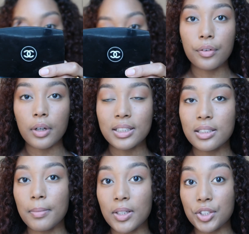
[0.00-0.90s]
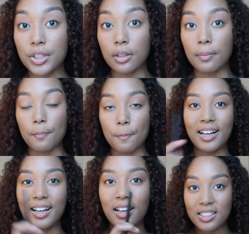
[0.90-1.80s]
I forgot to mention,
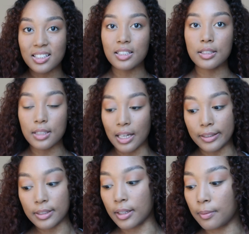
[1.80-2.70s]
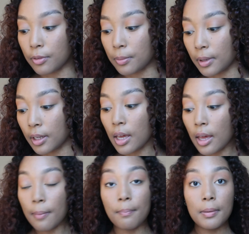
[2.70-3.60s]
this is a sad time for me.
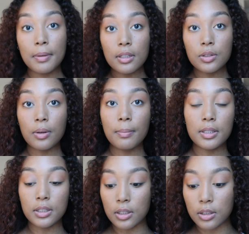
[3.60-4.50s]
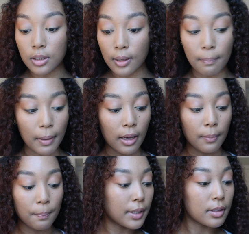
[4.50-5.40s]
Maybe that's why my skin's getting bad,
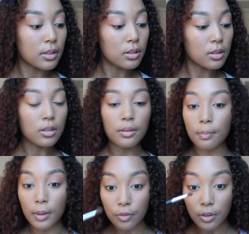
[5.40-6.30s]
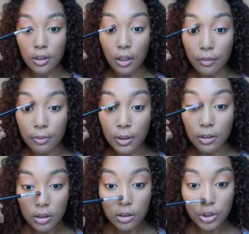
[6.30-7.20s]
because my friend left me
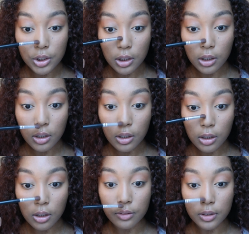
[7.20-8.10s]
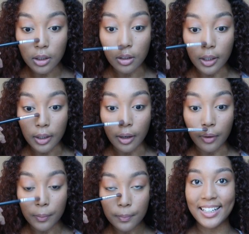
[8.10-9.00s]
and she lives in LA
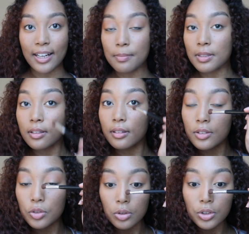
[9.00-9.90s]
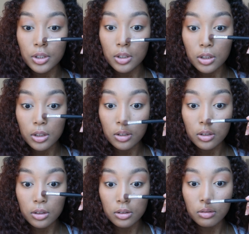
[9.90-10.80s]
now and I'm still in
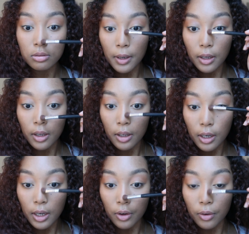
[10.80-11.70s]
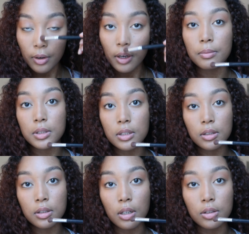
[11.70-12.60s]
Georgia. But oh, I'm just
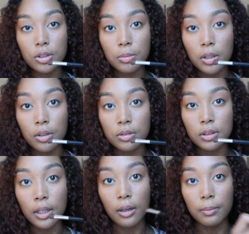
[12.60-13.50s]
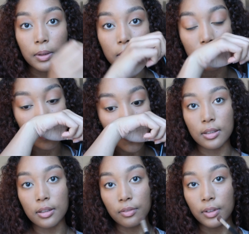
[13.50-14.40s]
gonna contour my nose now because it's
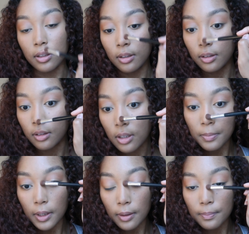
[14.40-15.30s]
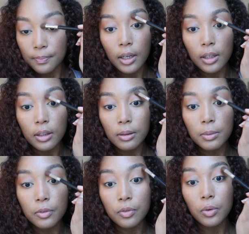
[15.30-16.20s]
convenient. But
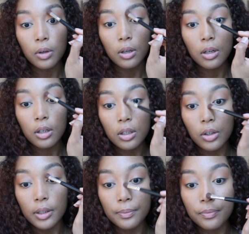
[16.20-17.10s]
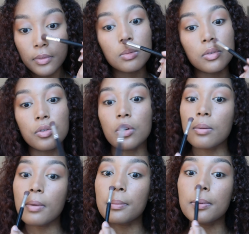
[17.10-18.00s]
before
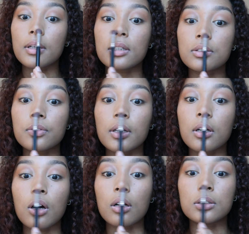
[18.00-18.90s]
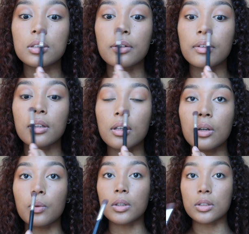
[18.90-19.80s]
my plans for like college and
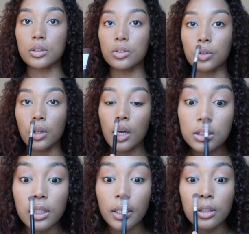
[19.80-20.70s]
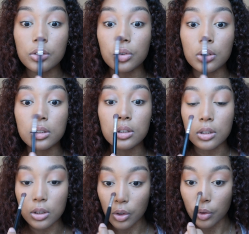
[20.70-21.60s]
everything were to stay in
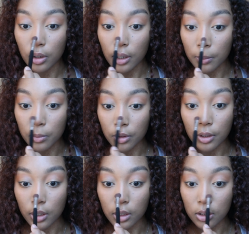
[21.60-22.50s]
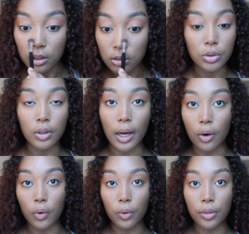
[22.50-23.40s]
Georgia, go to Emory, do
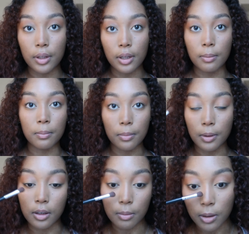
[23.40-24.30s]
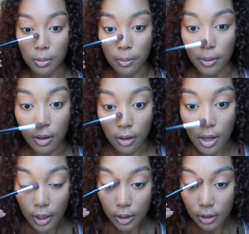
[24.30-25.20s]
that whole thing, blah blah blah blah,
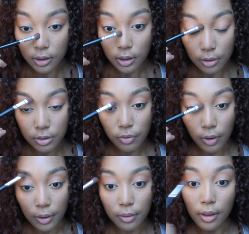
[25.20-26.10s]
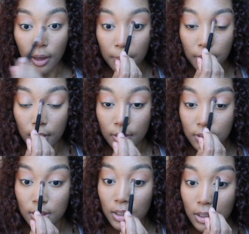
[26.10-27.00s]
and I was fine with that. But then I was